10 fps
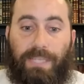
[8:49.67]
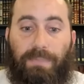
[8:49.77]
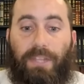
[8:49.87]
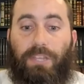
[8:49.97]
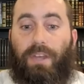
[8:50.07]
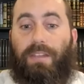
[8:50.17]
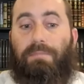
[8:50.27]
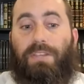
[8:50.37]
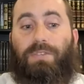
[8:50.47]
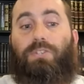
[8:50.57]
but you
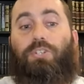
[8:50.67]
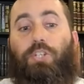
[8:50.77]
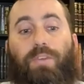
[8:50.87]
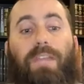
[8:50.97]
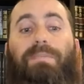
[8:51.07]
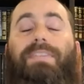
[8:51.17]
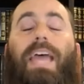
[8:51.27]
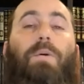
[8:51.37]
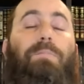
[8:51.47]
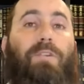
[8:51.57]
administer treatment that
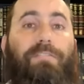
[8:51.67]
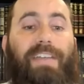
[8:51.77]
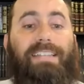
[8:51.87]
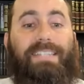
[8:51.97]
would prevent